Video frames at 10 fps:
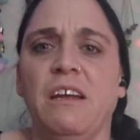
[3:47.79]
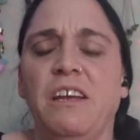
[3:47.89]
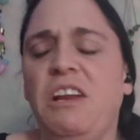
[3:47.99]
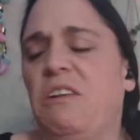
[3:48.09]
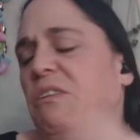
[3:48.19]

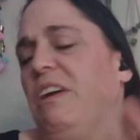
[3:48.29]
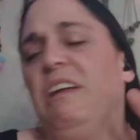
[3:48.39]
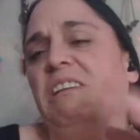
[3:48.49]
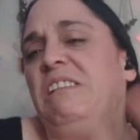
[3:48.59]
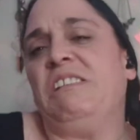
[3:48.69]

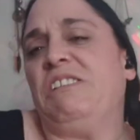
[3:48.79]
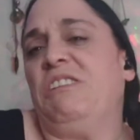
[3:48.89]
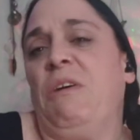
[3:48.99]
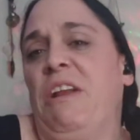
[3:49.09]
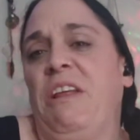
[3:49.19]
It doesn't
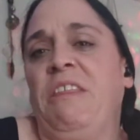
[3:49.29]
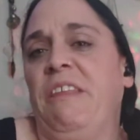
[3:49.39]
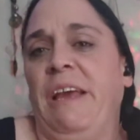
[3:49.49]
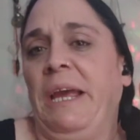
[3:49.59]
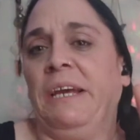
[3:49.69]
do
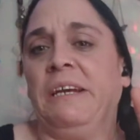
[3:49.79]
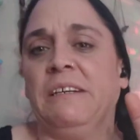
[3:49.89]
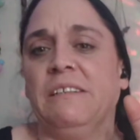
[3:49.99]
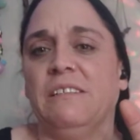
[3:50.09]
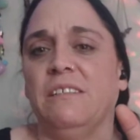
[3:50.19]
anything.